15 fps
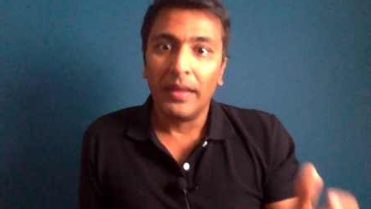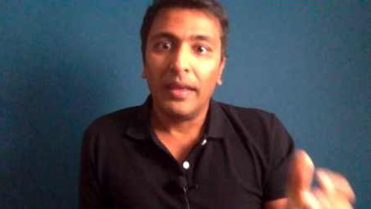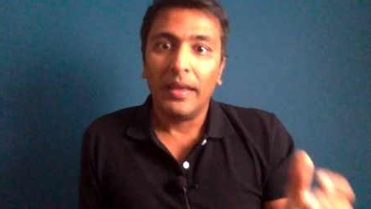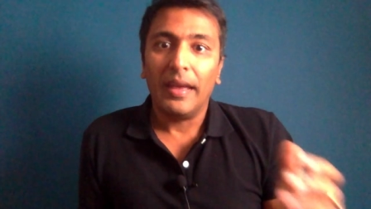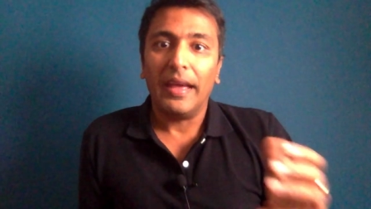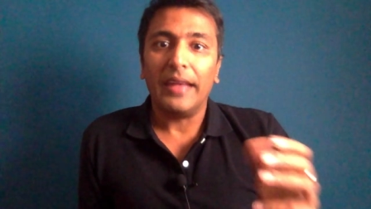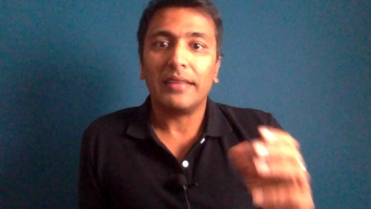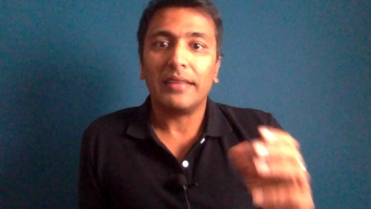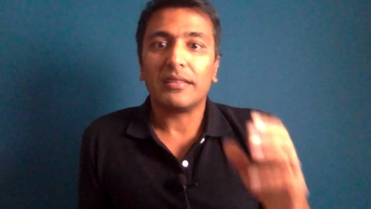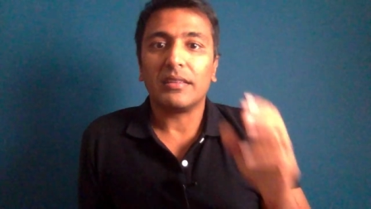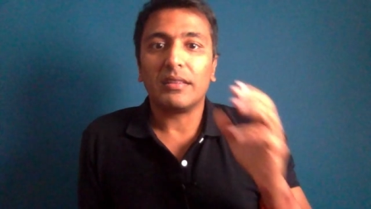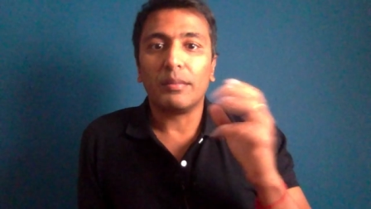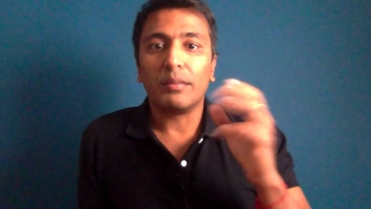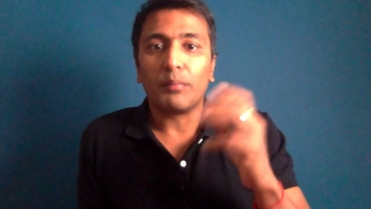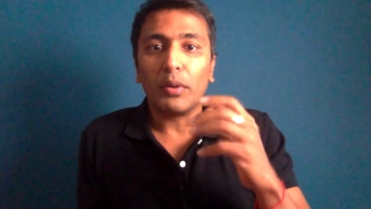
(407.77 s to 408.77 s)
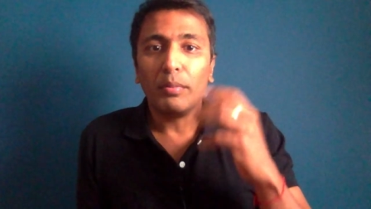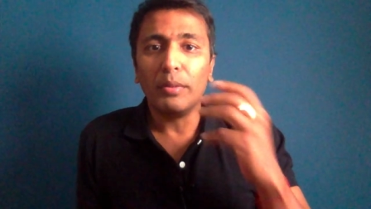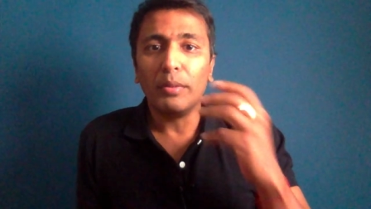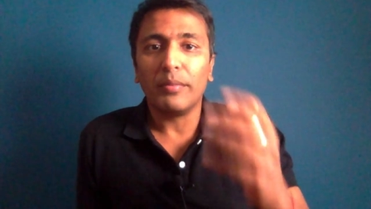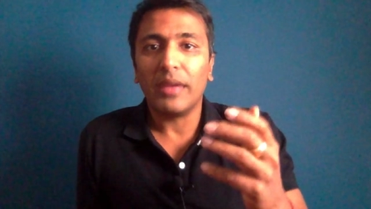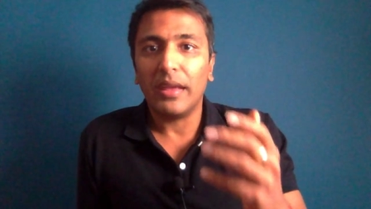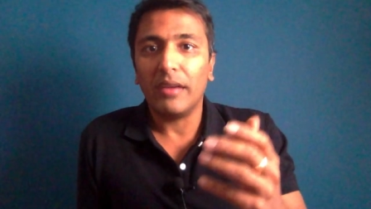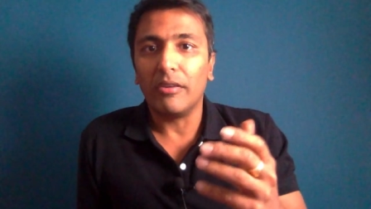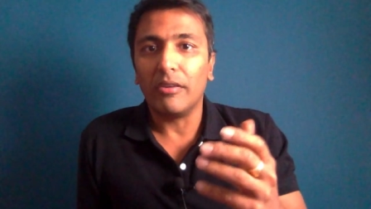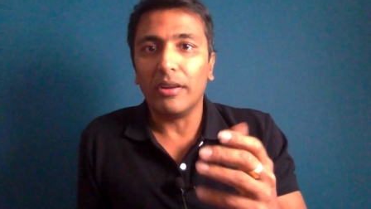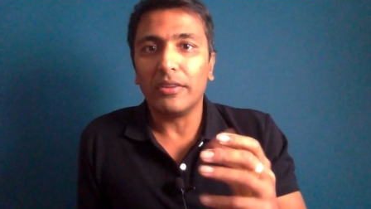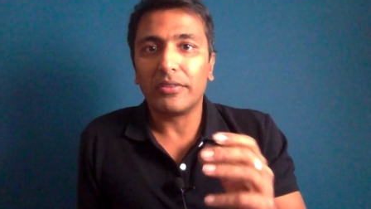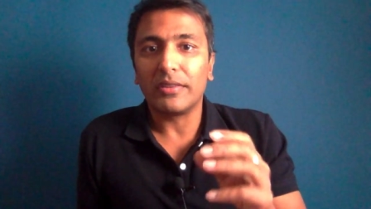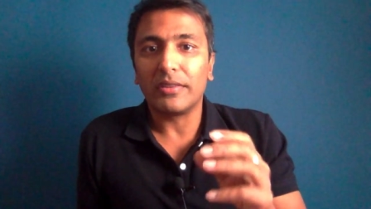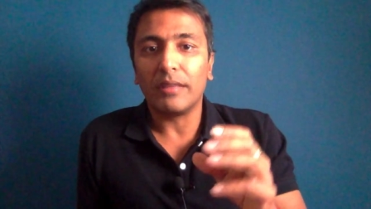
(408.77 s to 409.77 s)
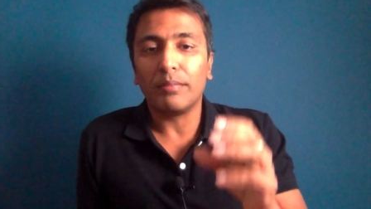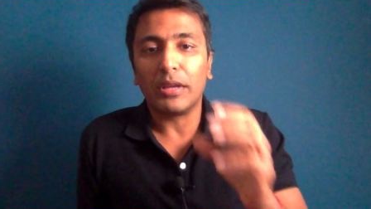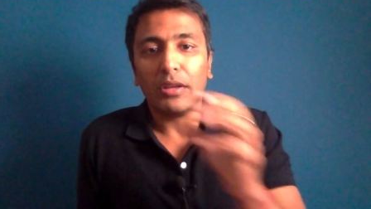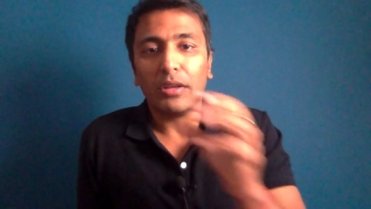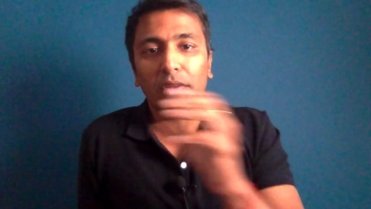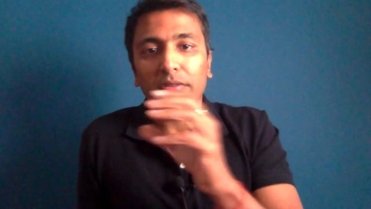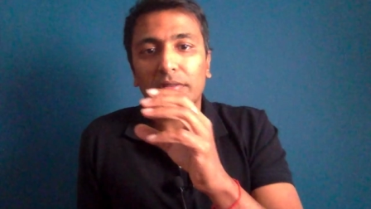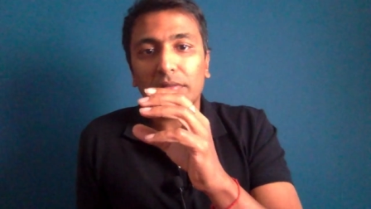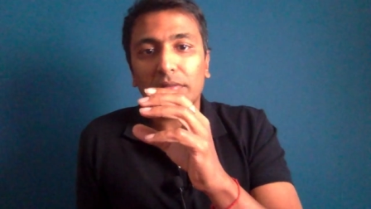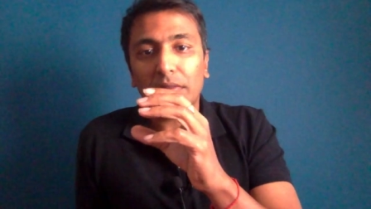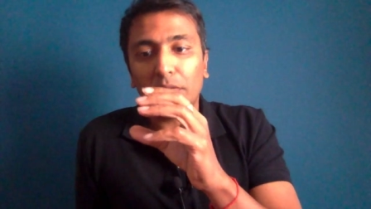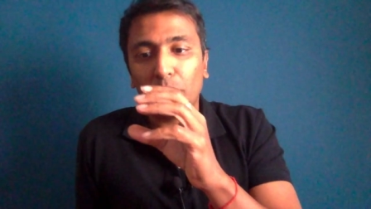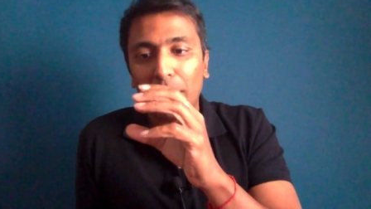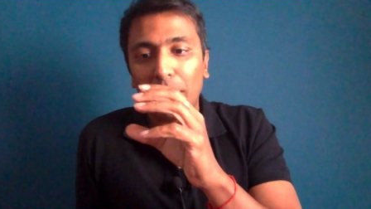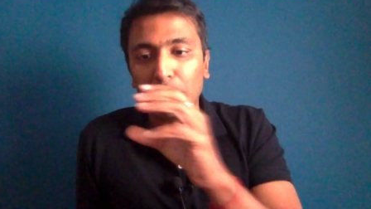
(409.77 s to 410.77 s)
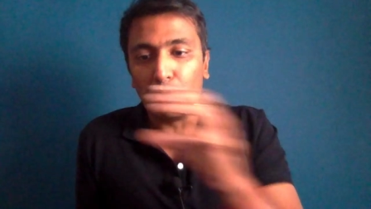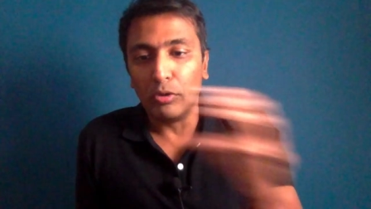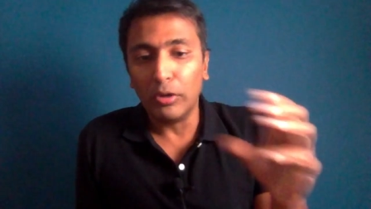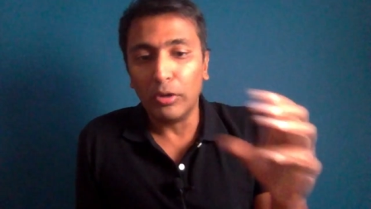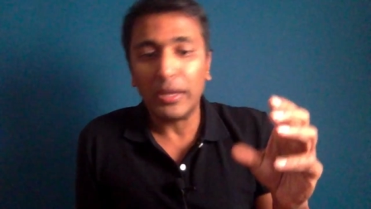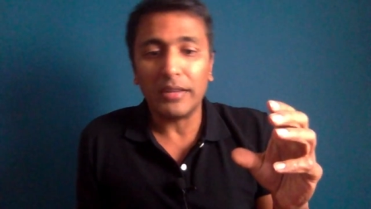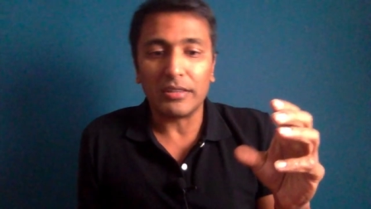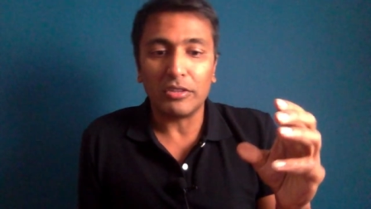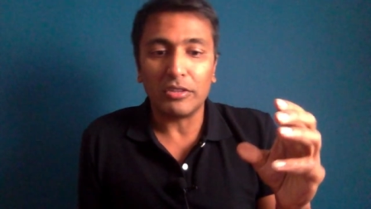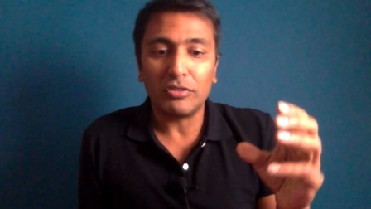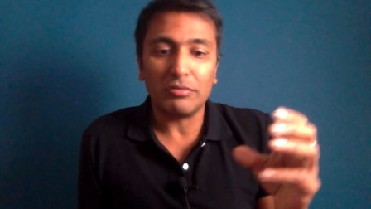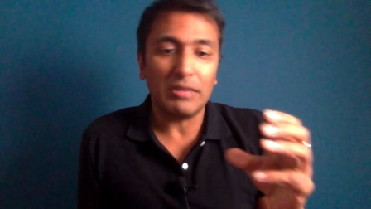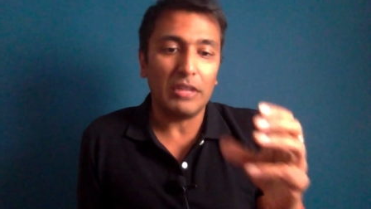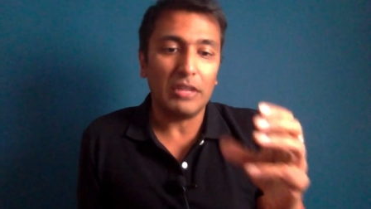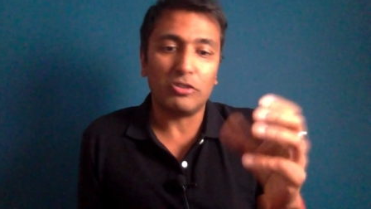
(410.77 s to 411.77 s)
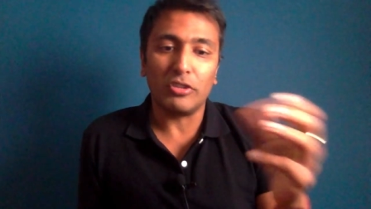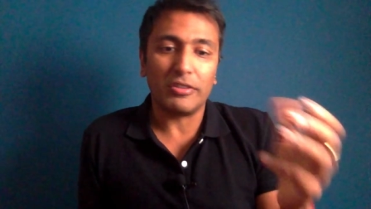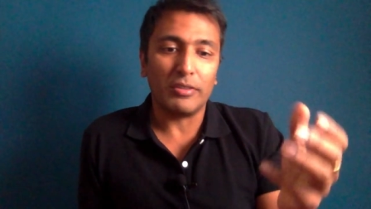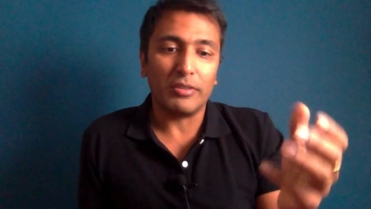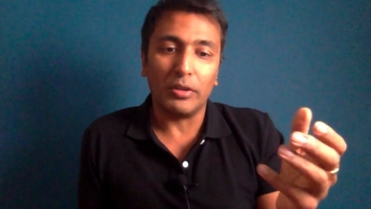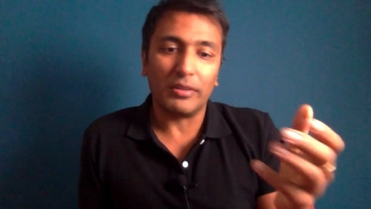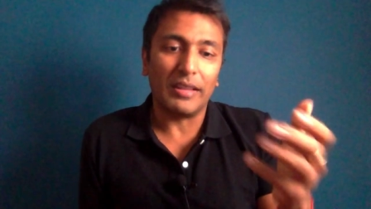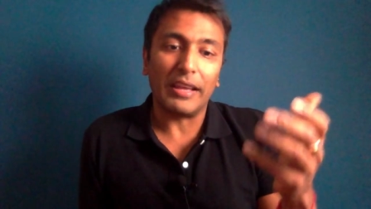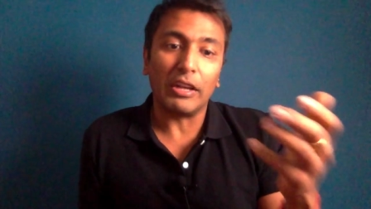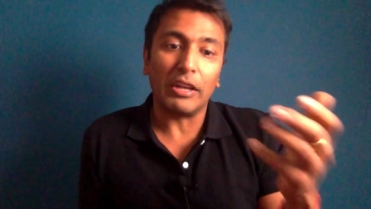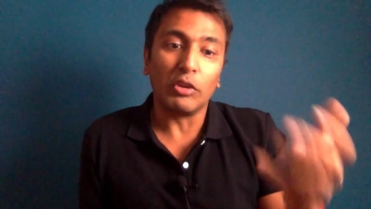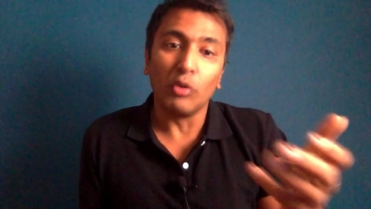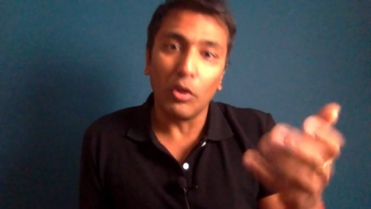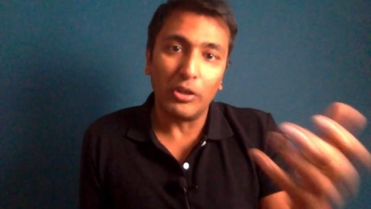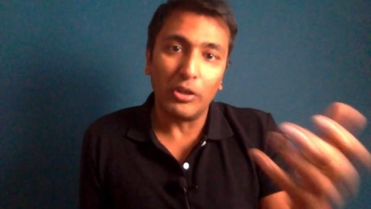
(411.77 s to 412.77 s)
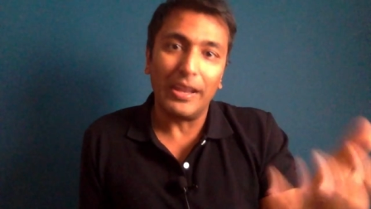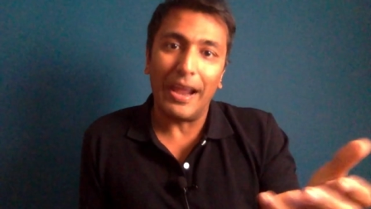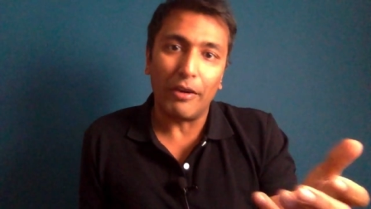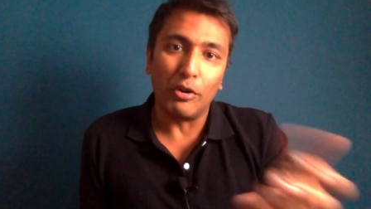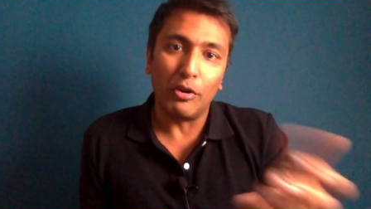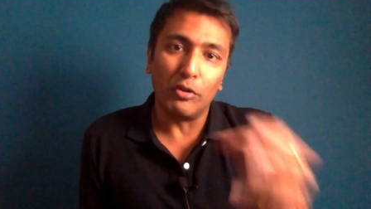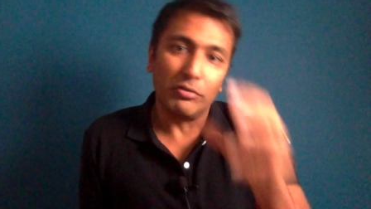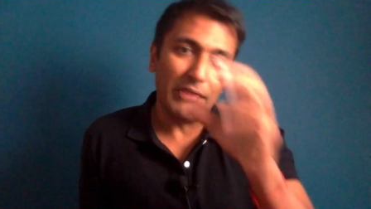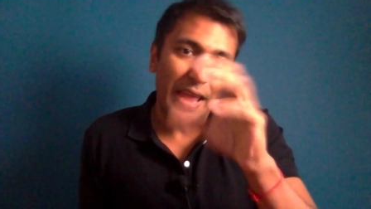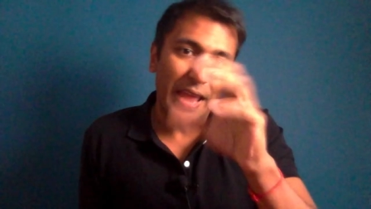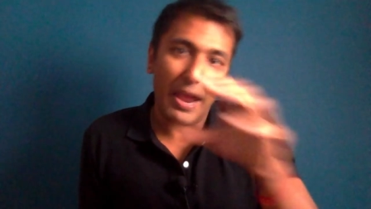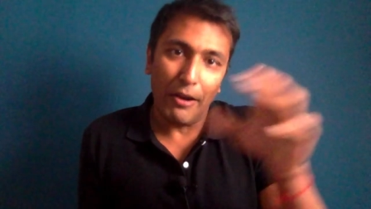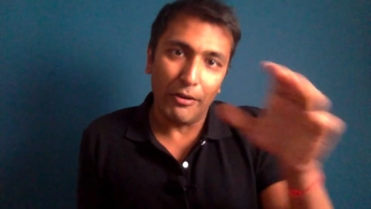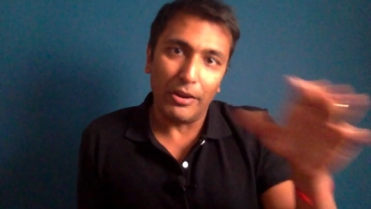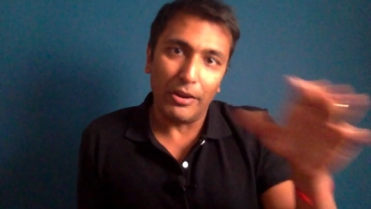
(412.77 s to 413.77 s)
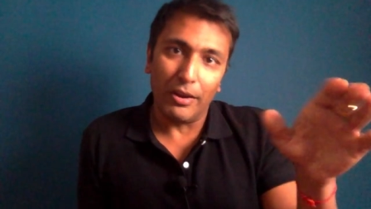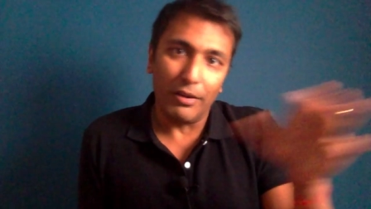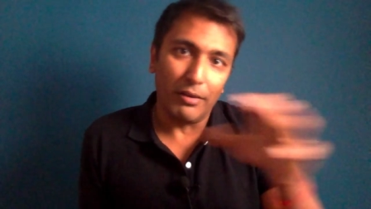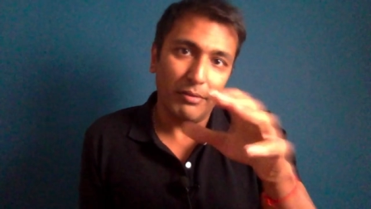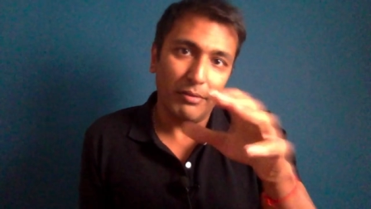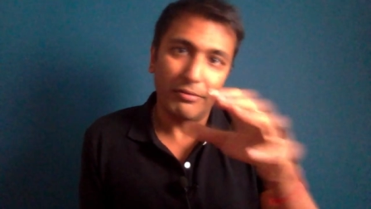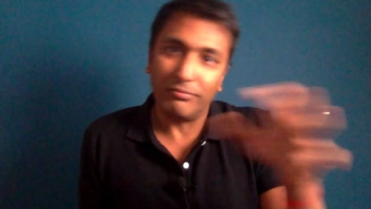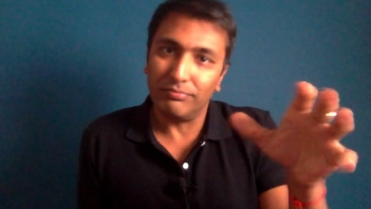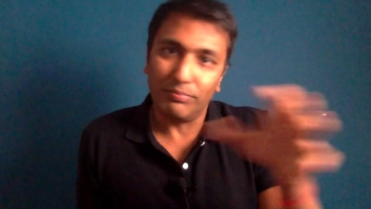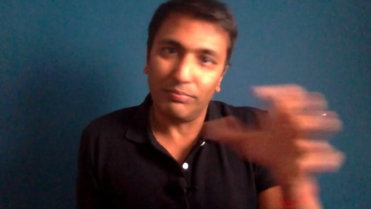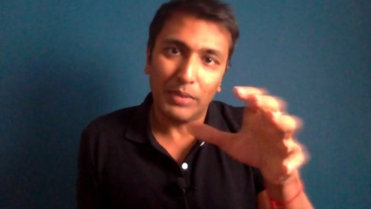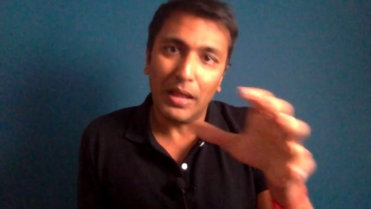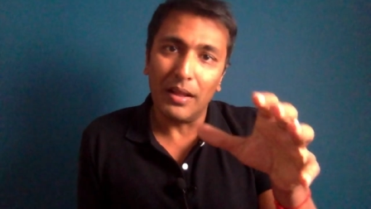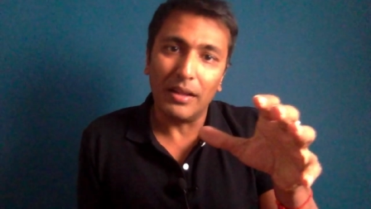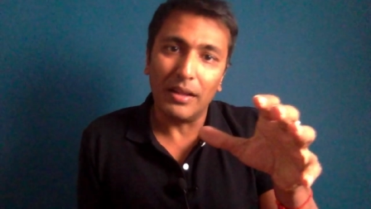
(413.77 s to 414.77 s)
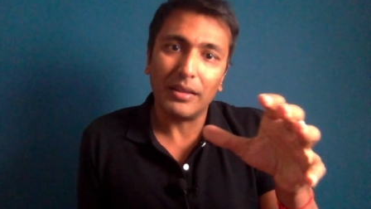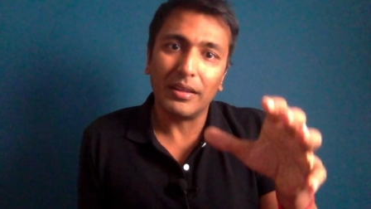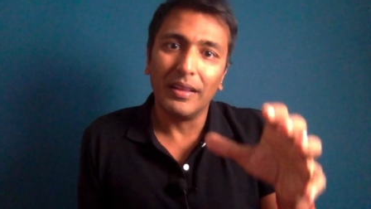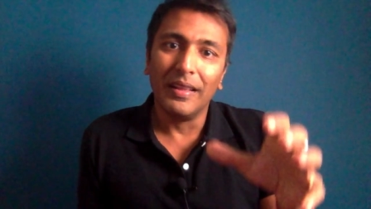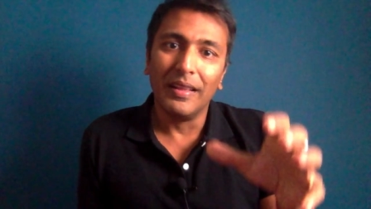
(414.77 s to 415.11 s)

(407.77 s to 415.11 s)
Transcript: And the problem here is that because when you look at it, it just looks like a non-narrowed area of plaque,